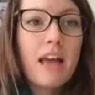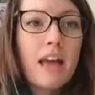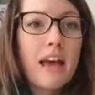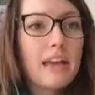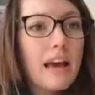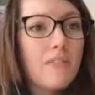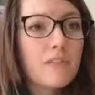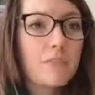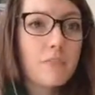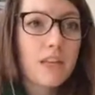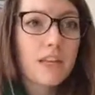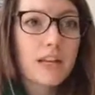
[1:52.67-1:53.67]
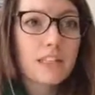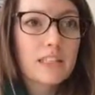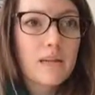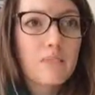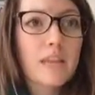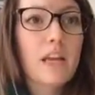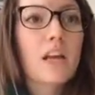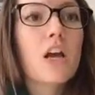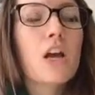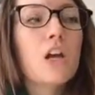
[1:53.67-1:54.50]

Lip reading: and have them look at something.